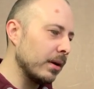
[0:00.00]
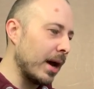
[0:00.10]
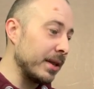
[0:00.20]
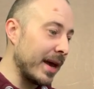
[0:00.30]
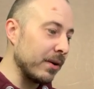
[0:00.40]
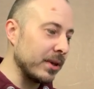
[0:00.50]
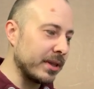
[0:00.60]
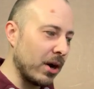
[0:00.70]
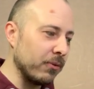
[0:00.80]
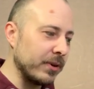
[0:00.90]
now they're
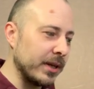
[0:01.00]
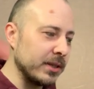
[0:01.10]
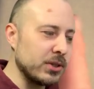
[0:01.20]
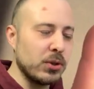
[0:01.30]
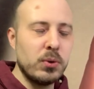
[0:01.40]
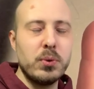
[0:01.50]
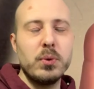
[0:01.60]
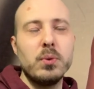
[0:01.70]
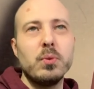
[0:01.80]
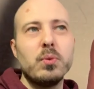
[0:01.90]
delving
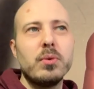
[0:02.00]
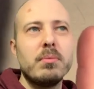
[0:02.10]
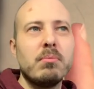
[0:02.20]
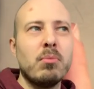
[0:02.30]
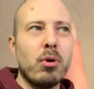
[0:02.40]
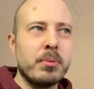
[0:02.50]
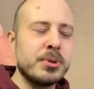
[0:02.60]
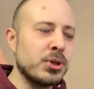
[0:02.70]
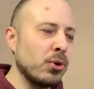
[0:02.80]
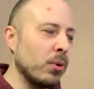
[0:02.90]
into more
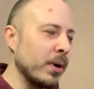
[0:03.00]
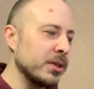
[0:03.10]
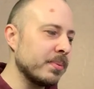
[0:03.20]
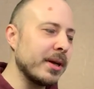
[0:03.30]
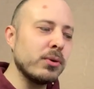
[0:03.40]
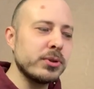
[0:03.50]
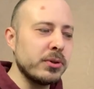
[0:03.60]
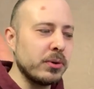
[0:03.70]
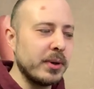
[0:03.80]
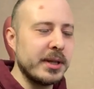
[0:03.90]
obscure ones. But they also
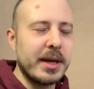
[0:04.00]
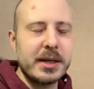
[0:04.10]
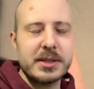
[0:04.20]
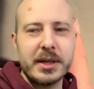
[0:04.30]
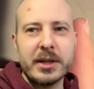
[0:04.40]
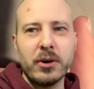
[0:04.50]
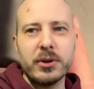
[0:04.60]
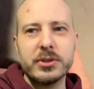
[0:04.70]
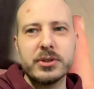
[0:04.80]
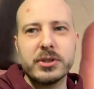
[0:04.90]
do Index
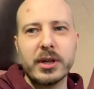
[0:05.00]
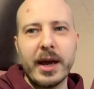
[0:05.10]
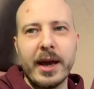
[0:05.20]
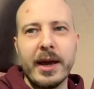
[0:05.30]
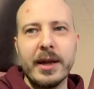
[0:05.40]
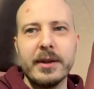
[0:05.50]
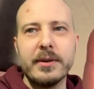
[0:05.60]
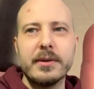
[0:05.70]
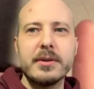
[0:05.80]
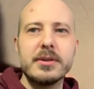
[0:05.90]
Xenos
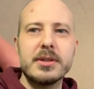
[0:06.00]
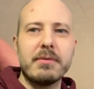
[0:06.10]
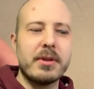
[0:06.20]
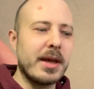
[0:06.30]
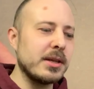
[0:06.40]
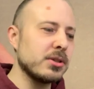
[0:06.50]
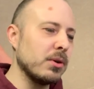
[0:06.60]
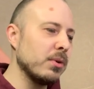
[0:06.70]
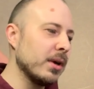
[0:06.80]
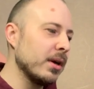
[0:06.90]
and stuff like that.
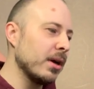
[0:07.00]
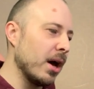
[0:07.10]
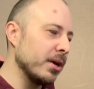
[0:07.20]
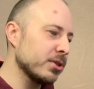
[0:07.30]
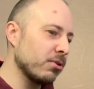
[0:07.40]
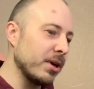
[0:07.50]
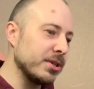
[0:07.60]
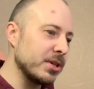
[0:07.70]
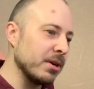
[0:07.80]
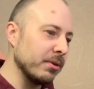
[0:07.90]
So it's a great
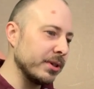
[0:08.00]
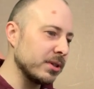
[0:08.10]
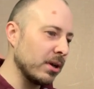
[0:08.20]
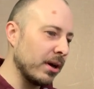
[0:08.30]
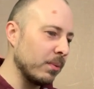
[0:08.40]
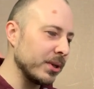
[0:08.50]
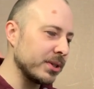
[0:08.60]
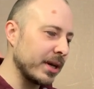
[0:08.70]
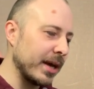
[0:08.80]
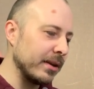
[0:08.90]
series. Like, once
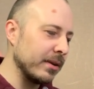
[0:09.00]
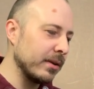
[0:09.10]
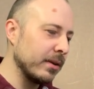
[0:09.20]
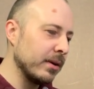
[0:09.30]
again,